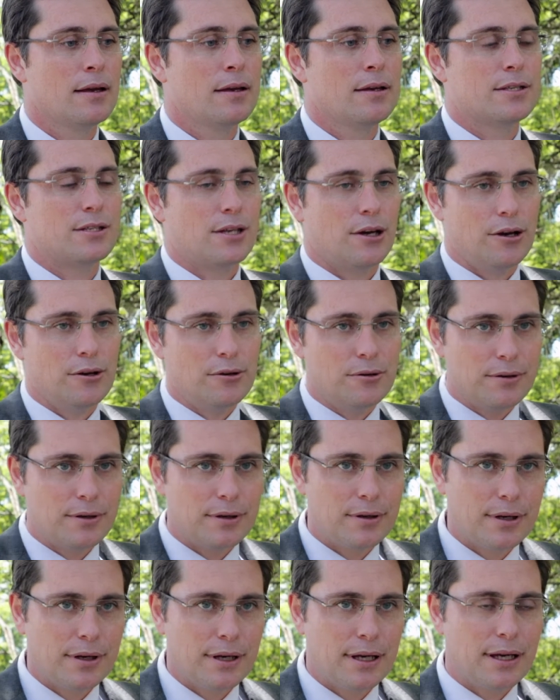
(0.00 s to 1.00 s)
So,
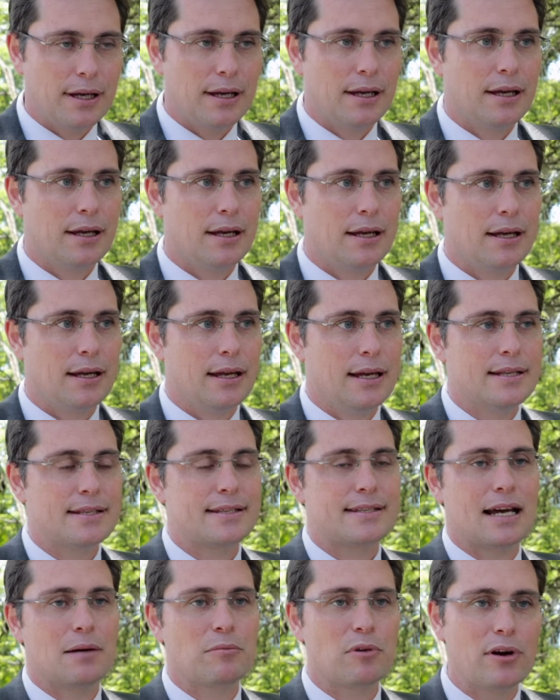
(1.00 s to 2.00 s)
in
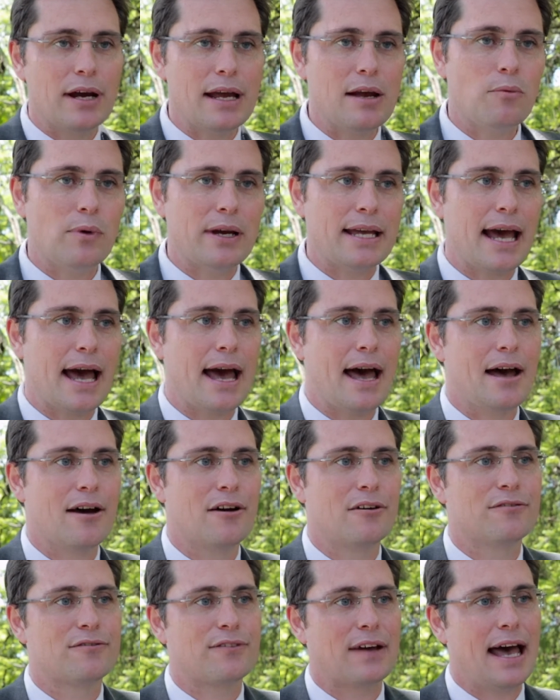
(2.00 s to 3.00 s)
summary, we
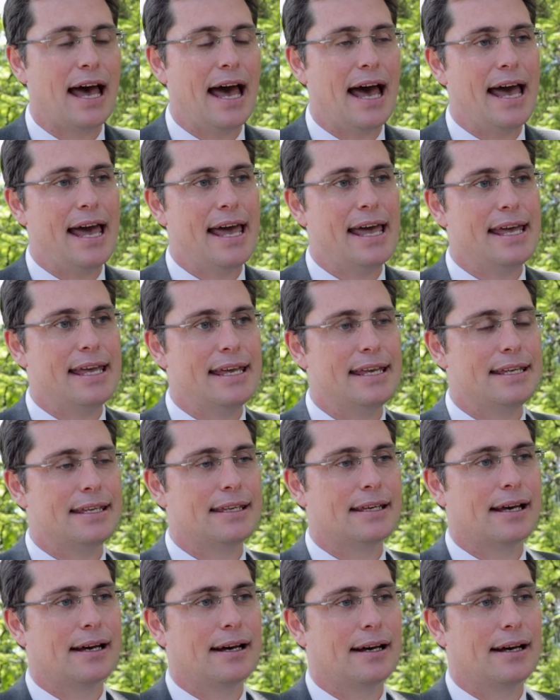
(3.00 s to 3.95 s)
have a